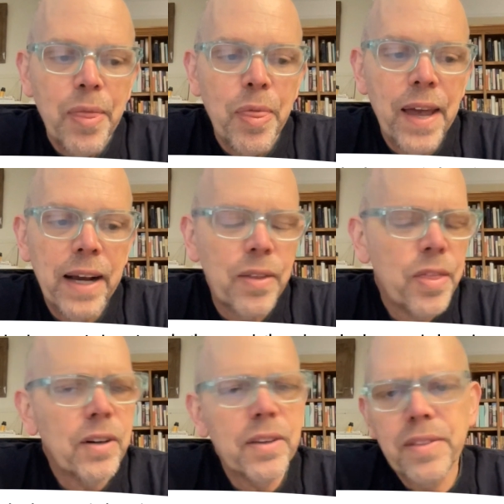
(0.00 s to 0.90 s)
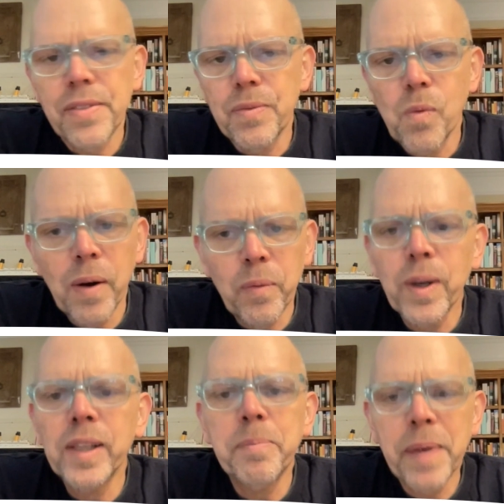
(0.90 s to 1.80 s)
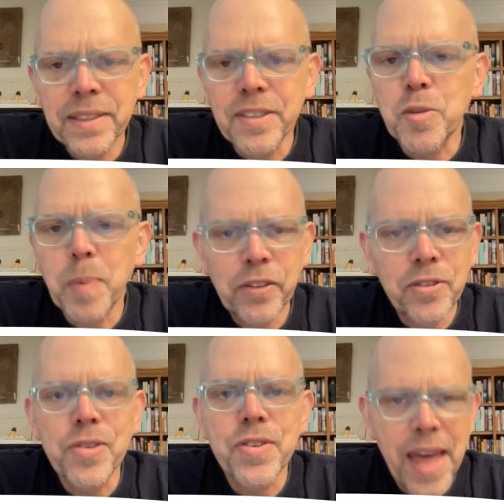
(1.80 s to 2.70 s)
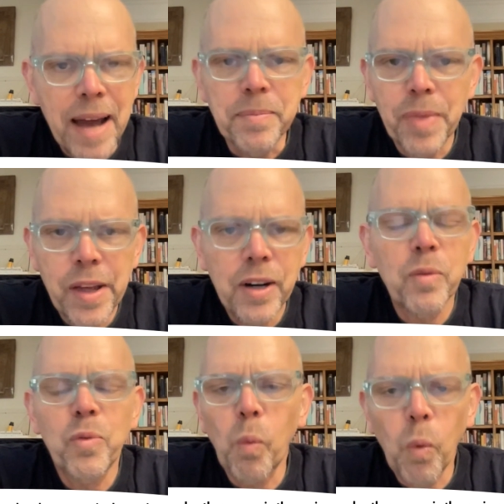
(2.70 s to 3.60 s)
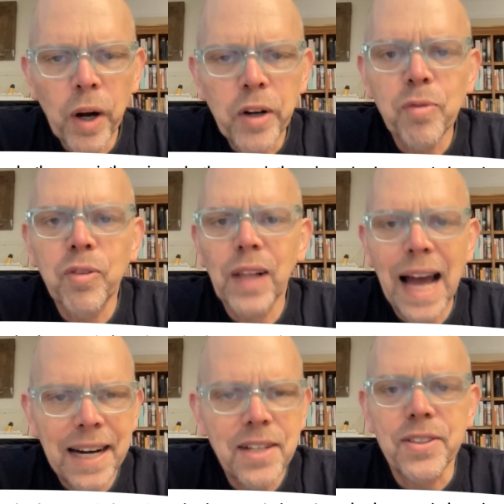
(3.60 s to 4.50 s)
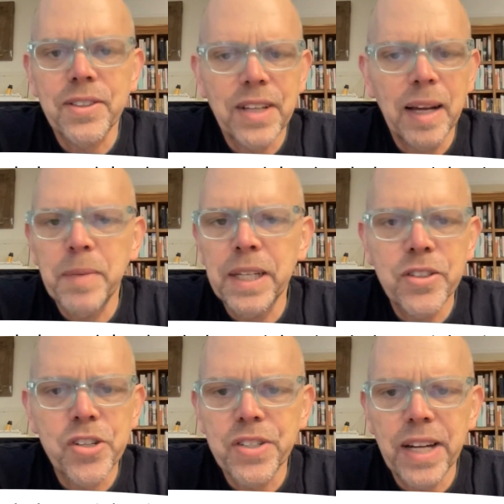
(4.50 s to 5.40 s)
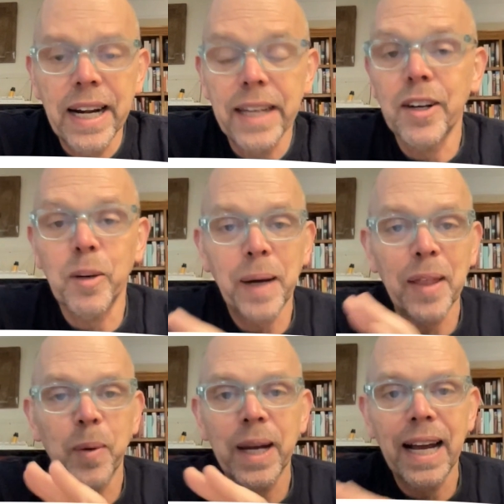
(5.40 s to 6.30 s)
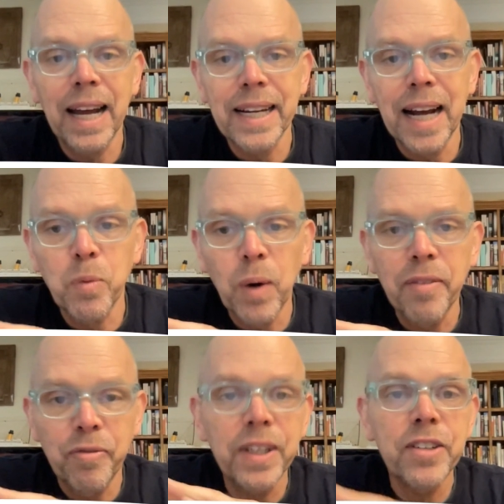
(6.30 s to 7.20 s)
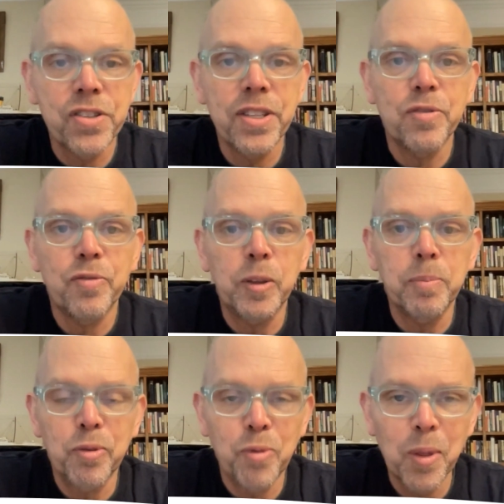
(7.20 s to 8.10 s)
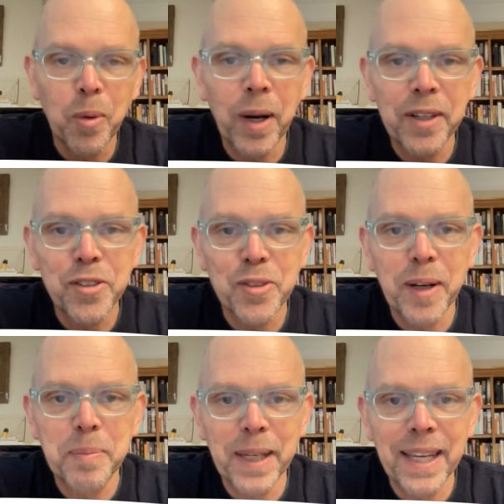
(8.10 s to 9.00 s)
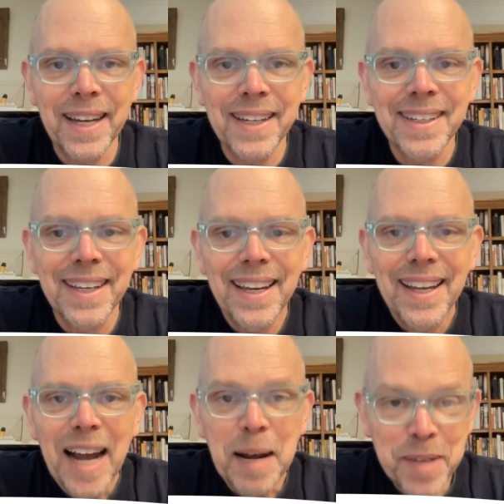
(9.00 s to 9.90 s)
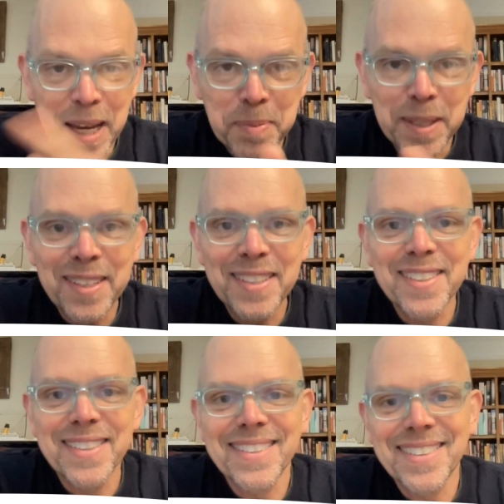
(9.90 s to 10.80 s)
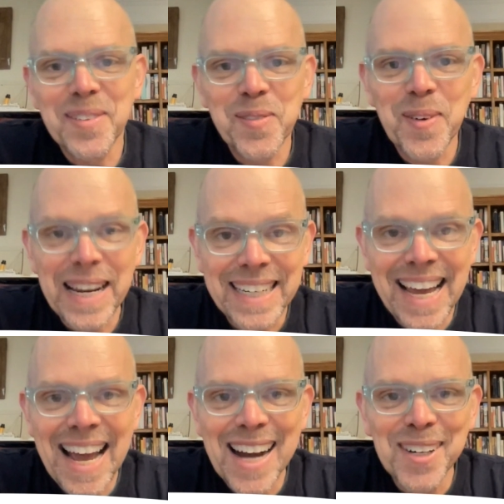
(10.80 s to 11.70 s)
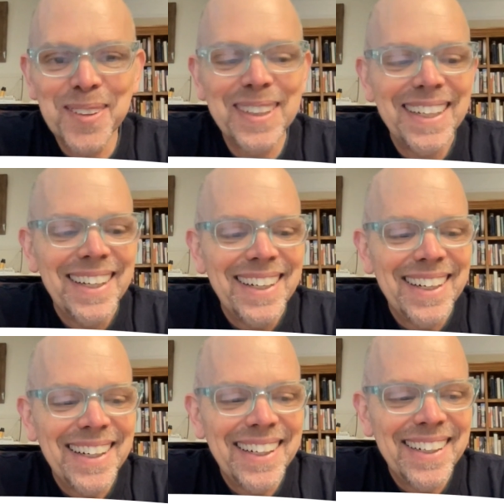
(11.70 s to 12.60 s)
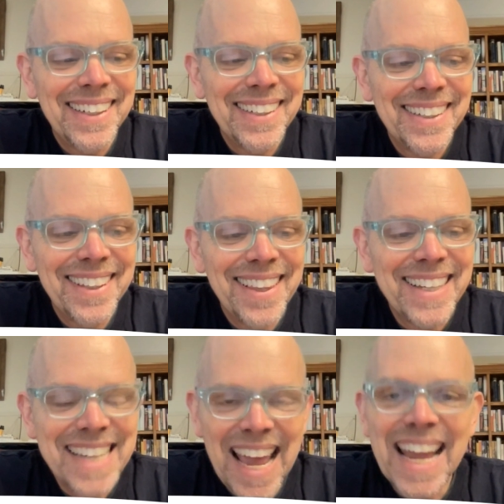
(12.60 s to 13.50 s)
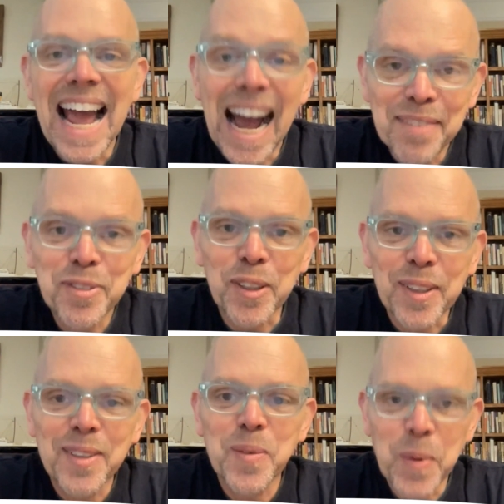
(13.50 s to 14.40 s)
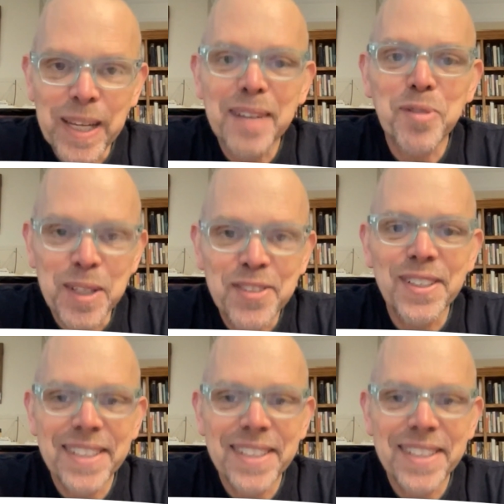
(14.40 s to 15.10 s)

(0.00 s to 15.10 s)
they're what really makes it special is them. They're wonderful actors. I mean, by the way, I finished this film before the writer's strike began. I'm taping this right now, the day after we have reached a